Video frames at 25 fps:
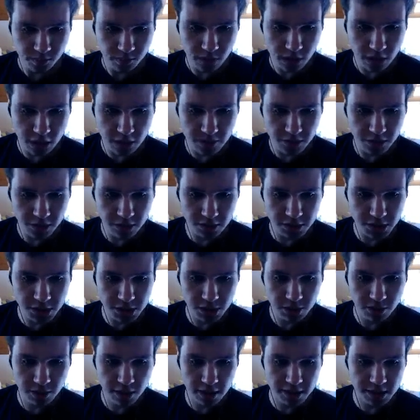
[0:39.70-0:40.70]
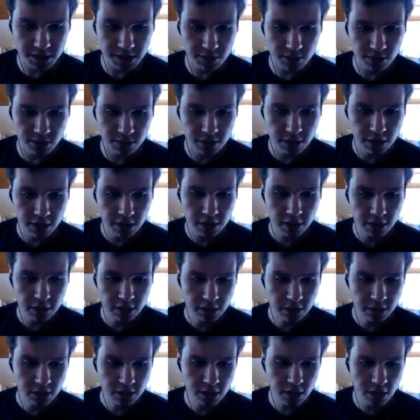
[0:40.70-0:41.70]
We're gonna try to
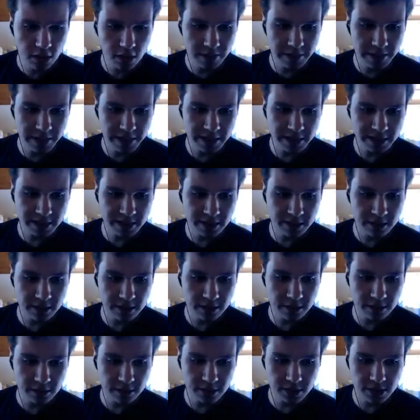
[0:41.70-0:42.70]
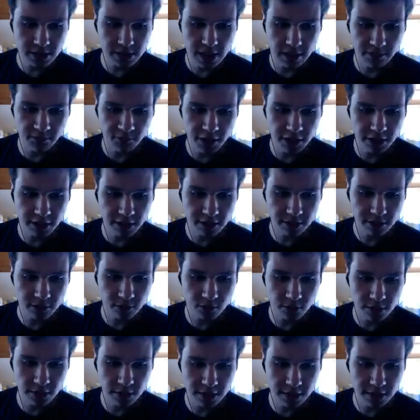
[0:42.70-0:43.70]
do our best somewhere,
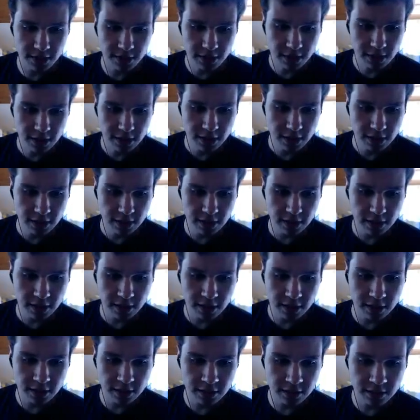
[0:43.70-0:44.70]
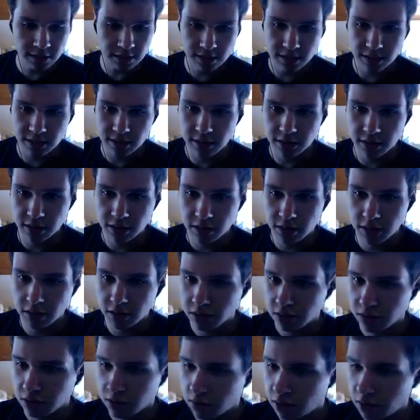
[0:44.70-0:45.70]
really. And
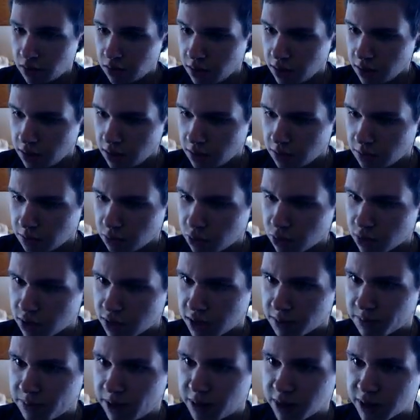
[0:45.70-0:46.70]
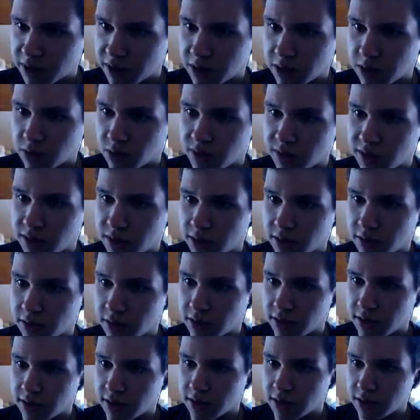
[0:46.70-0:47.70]
yeah, looks like Bubbles is suicide.
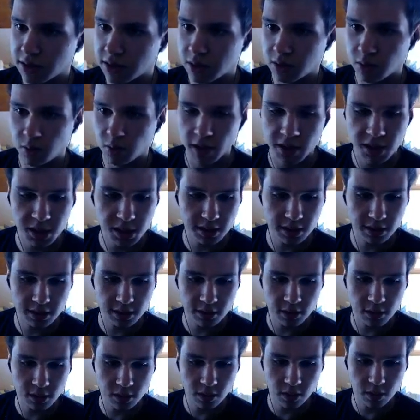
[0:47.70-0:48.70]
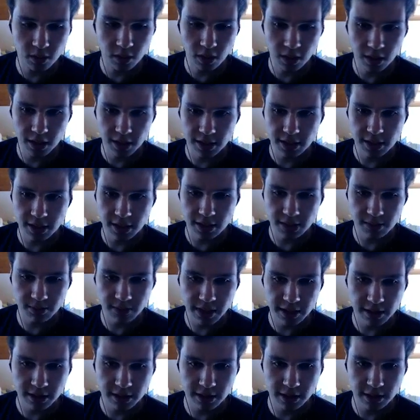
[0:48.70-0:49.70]
Okay, that's strange. I didn't quite
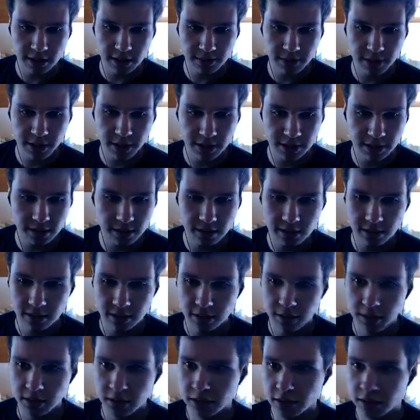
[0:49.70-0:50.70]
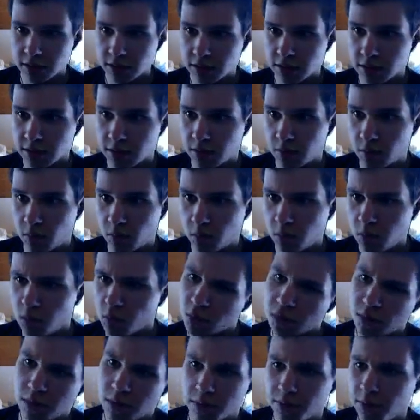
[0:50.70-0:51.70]
expect that, but
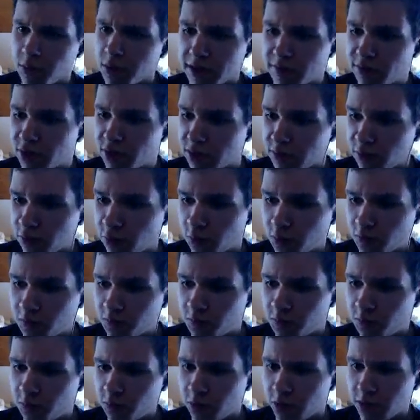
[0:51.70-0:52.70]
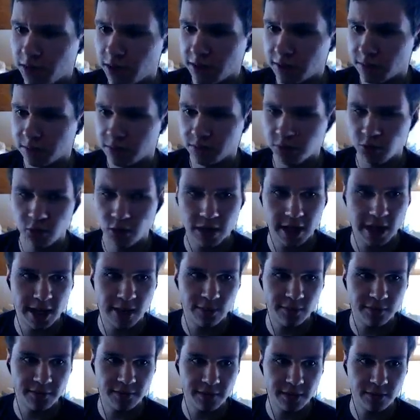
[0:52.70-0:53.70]
whatever. Really, really
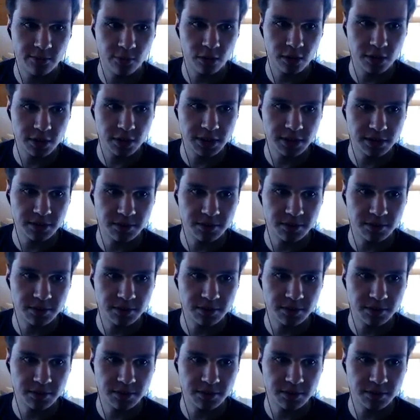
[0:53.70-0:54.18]
everything works.